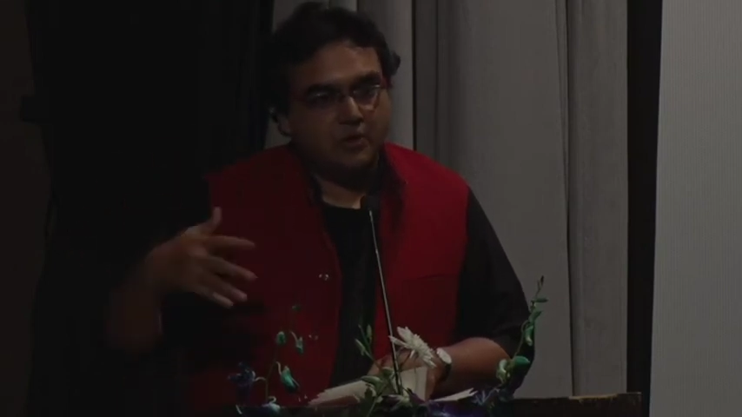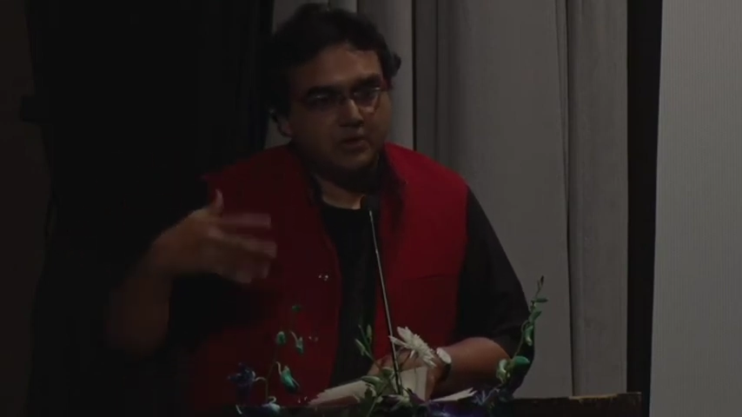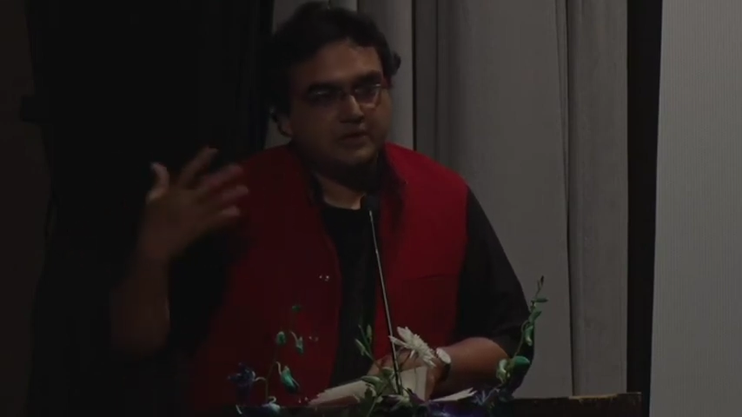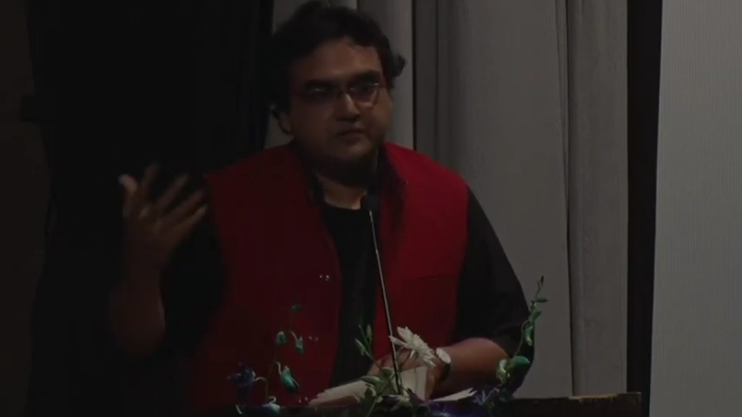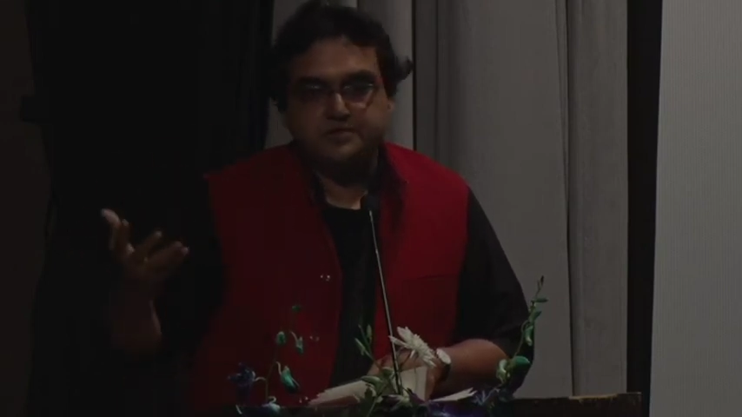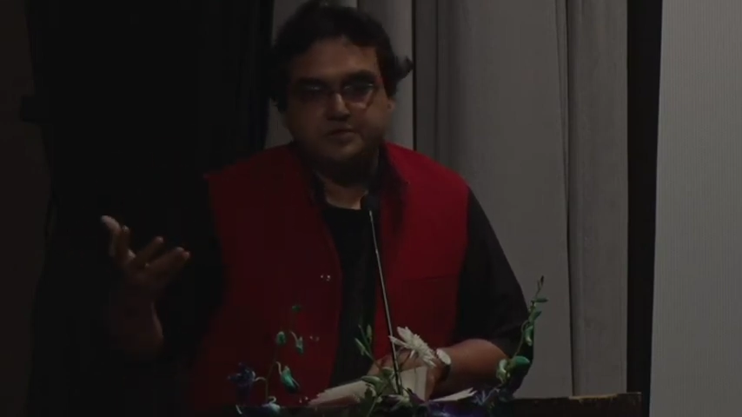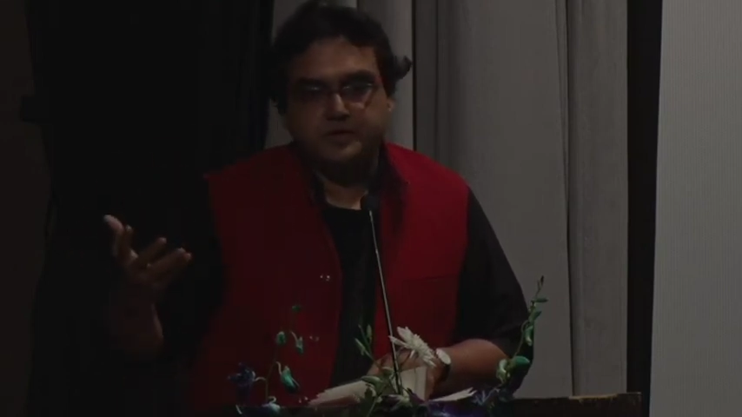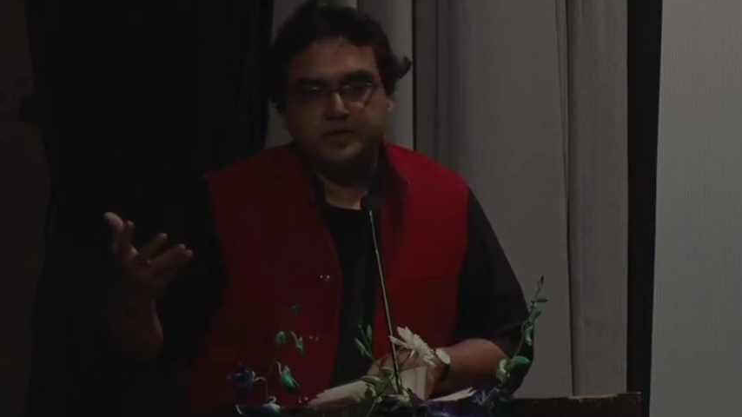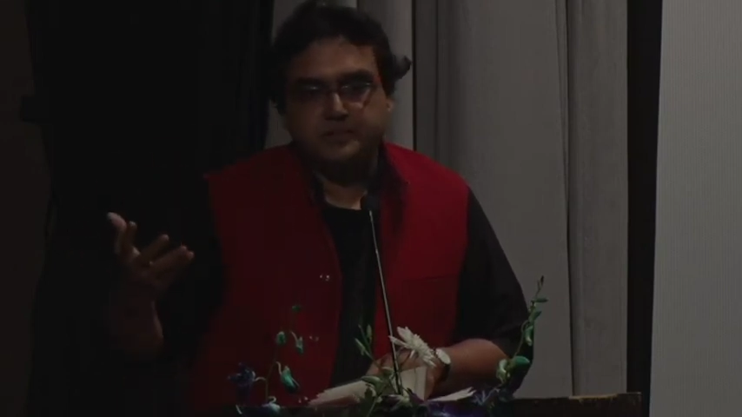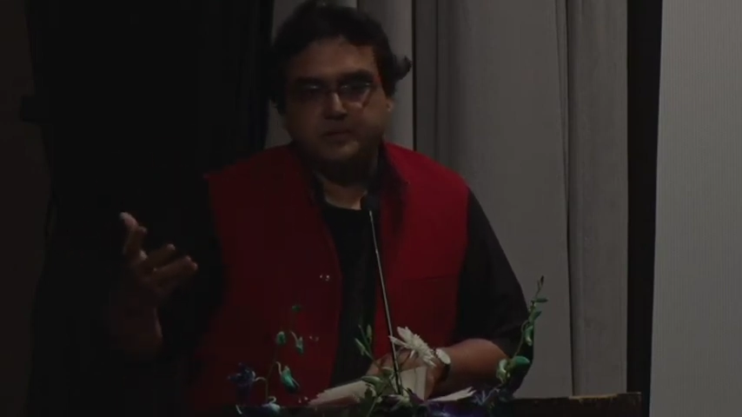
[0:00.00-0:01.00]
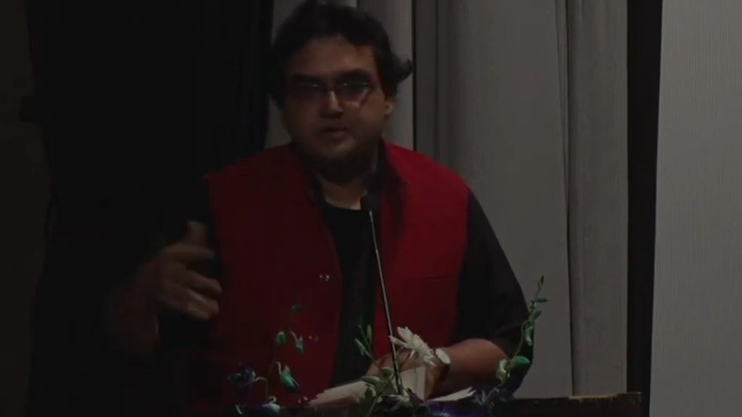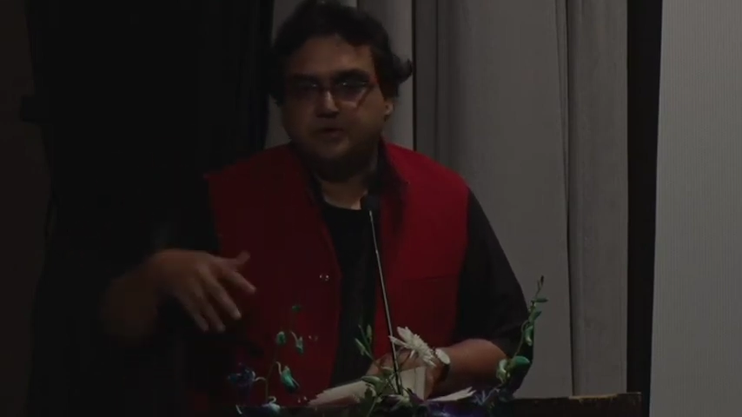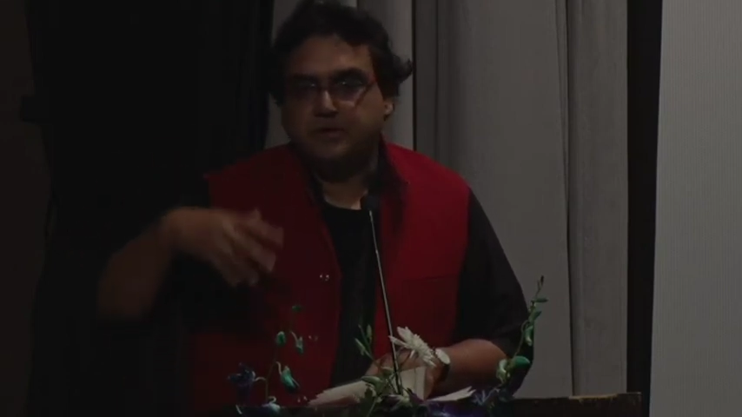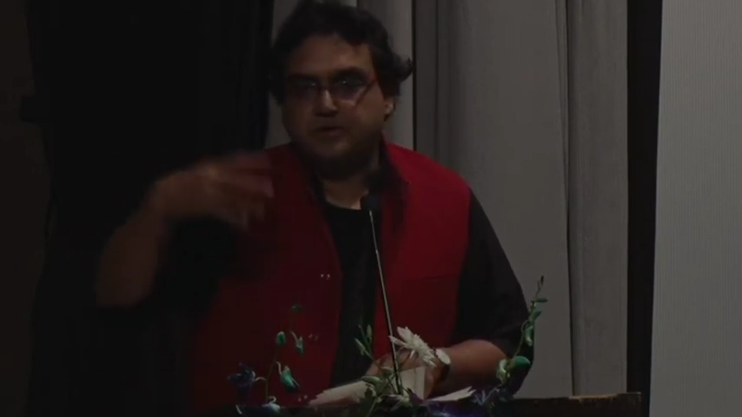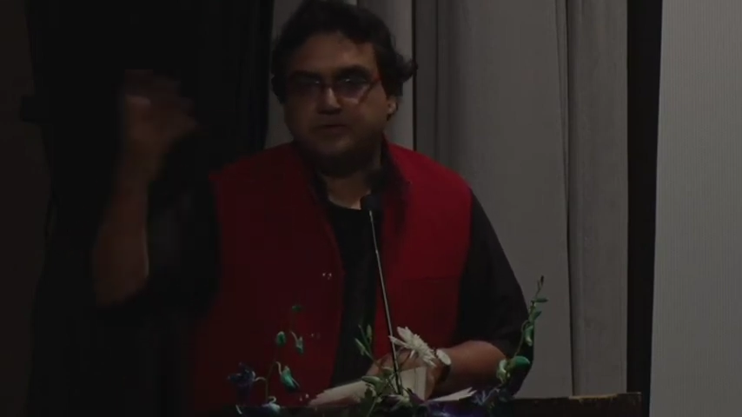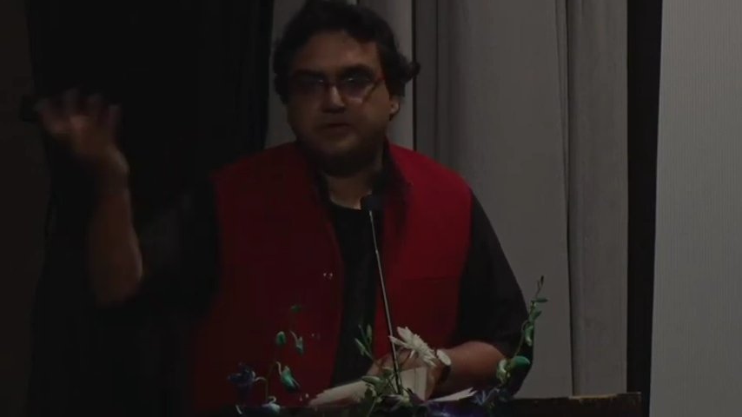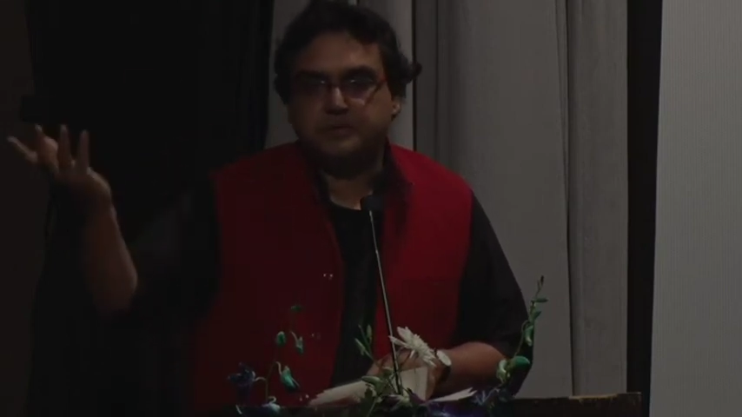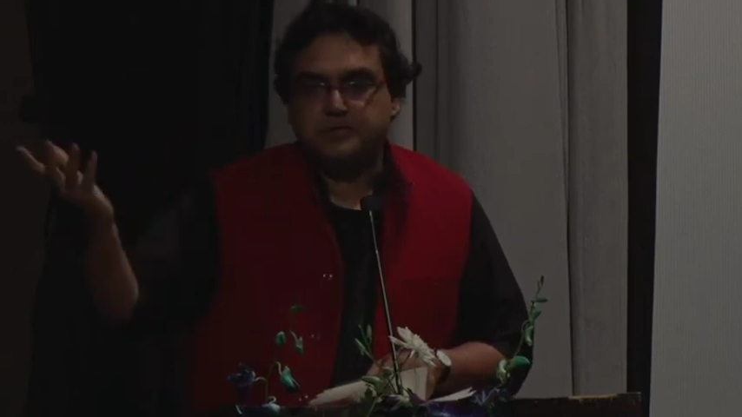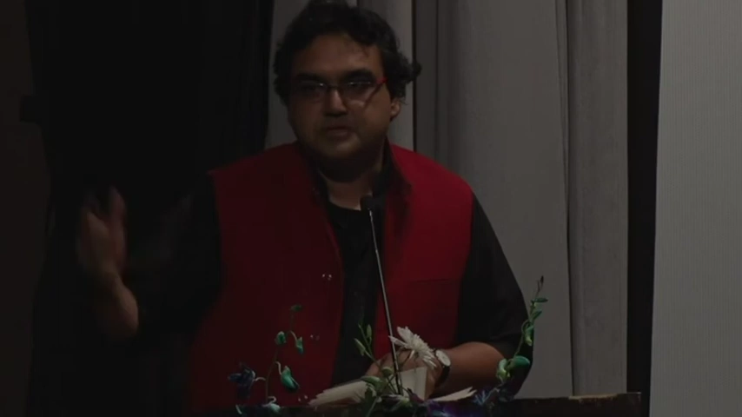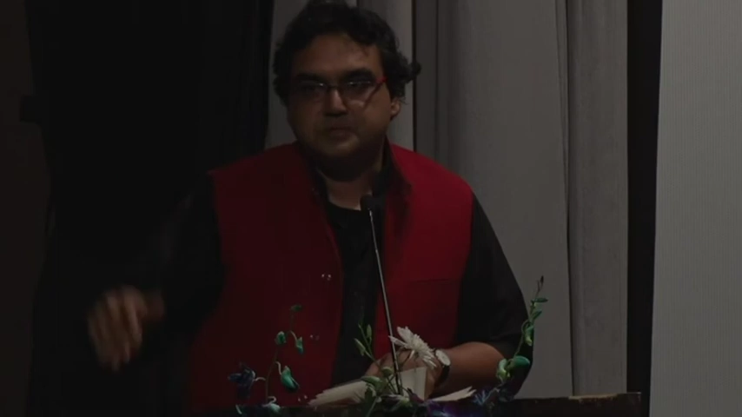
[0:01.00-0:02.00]
all I was doing was going to the
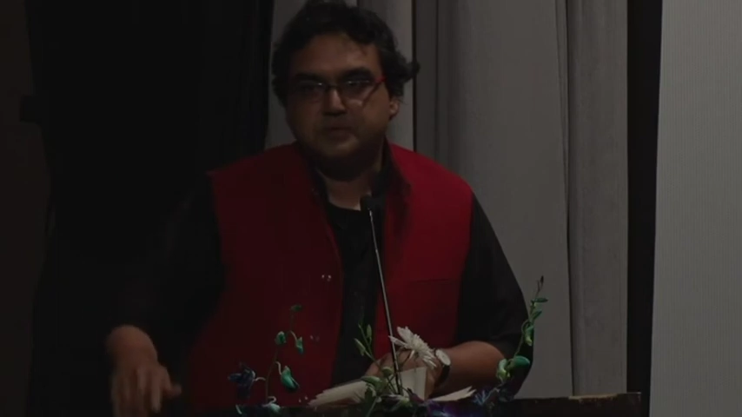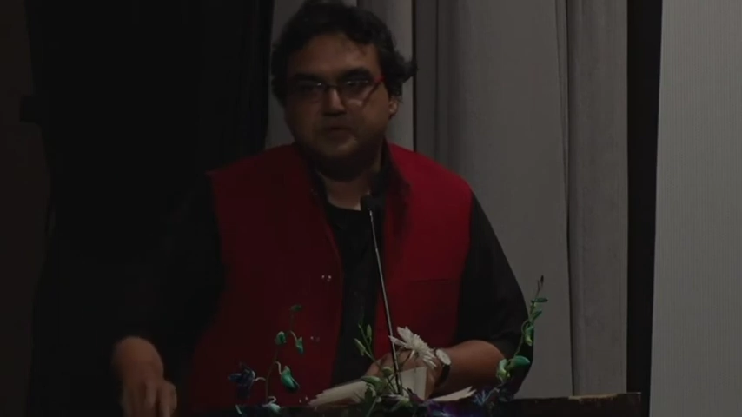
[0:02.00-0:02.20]
municipal